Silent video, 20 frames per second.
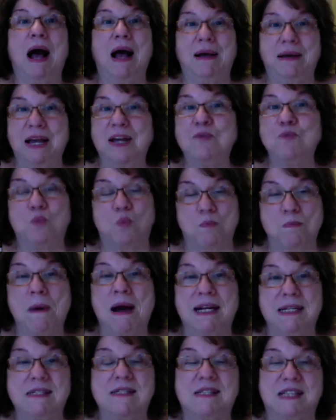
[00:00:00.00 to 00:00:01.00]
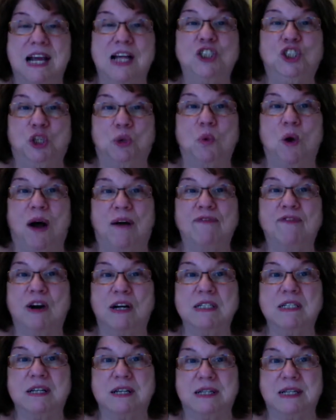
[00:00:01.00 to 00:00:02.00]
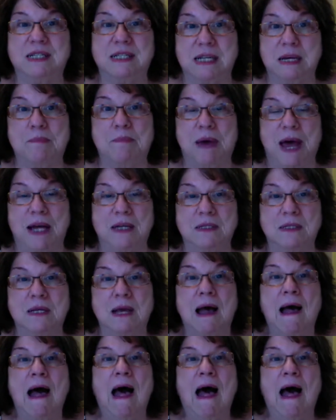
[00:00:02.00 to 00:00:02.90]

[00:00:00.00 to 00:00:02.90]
it might send you off onto the deep end.